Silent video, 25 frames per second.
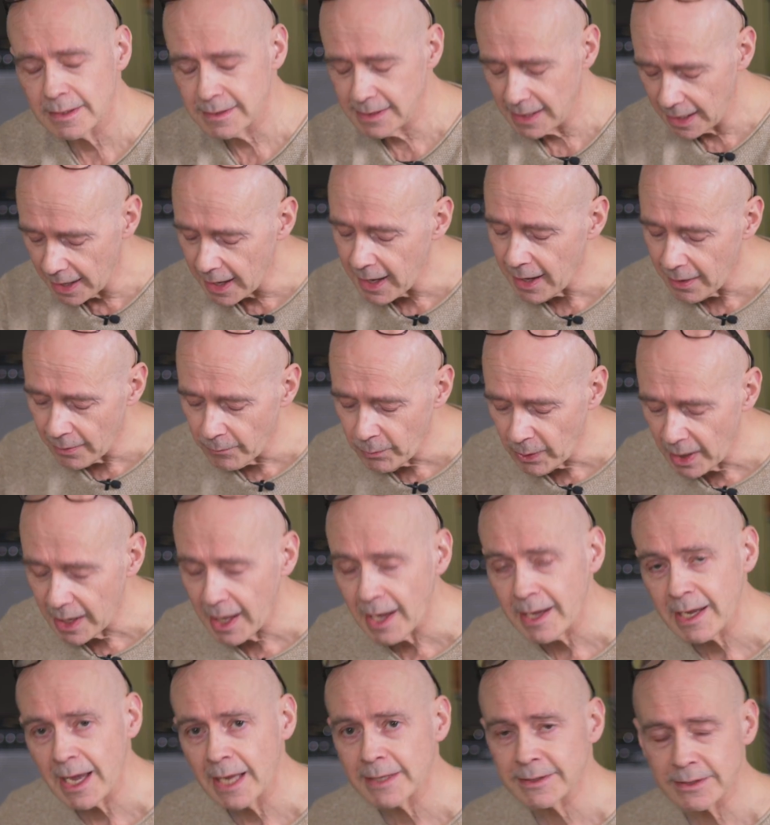Yeah, well,
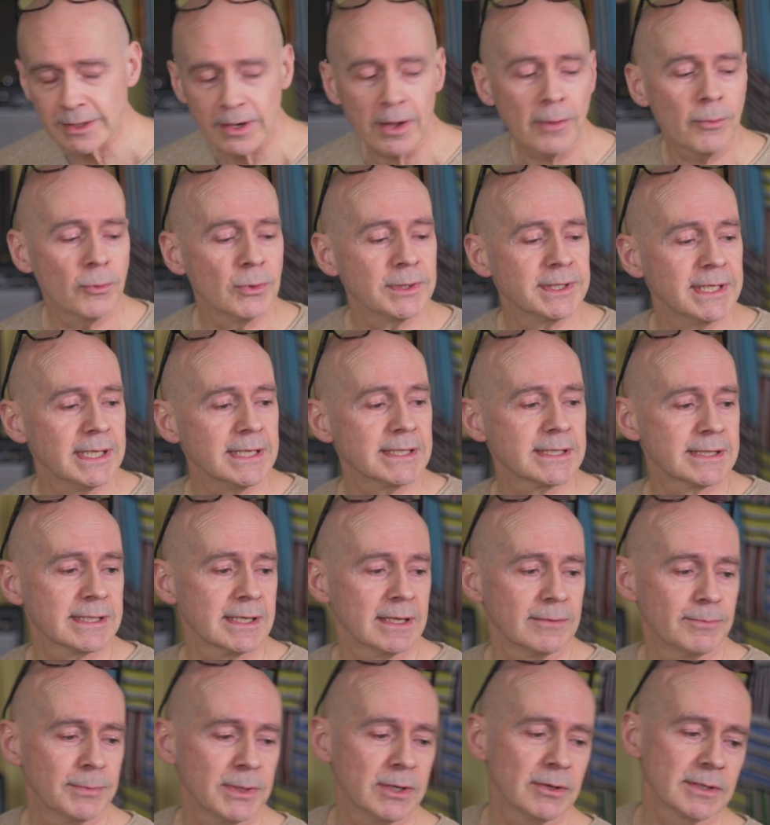I ended up with this
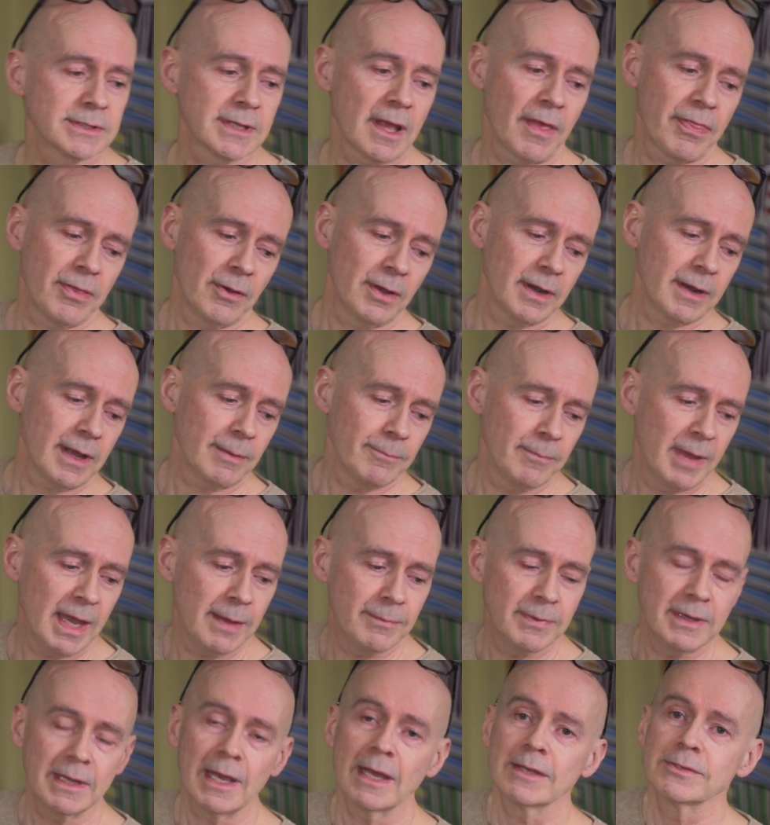because I thought
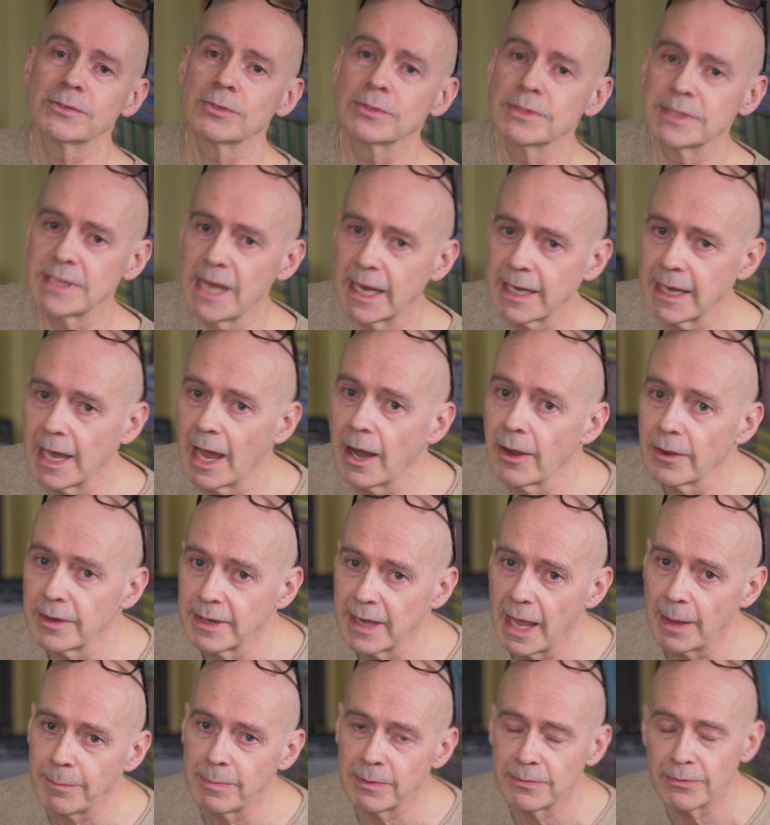maybe I should check out
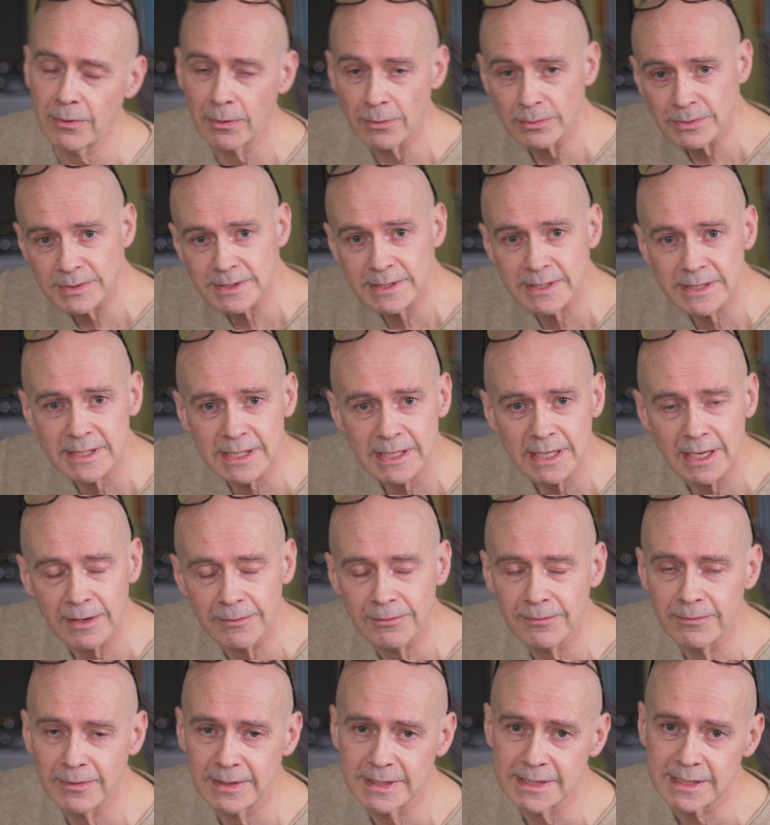an Epiphone, see
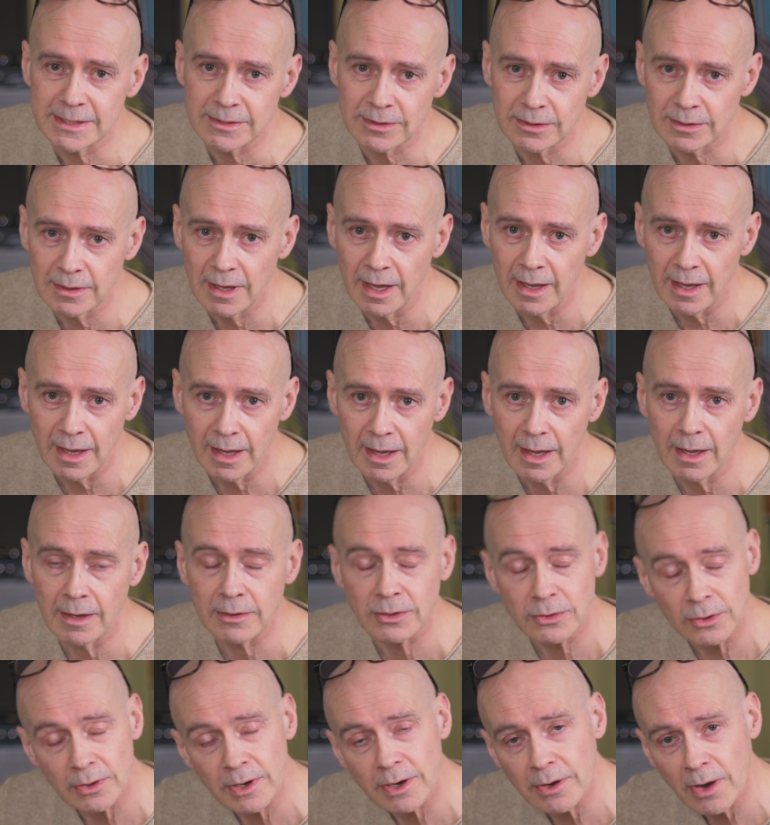if it's
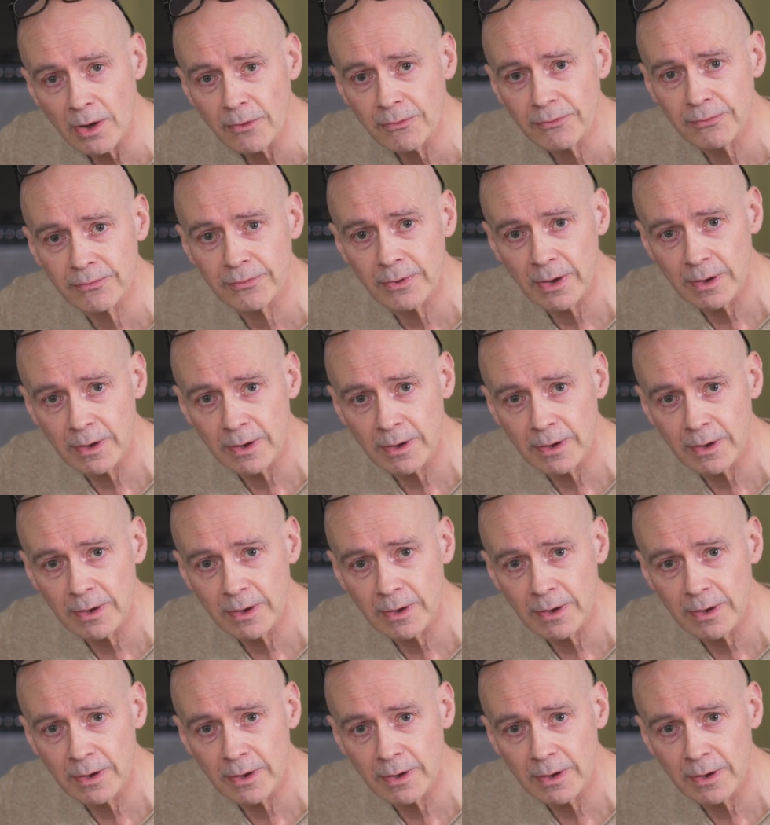good enough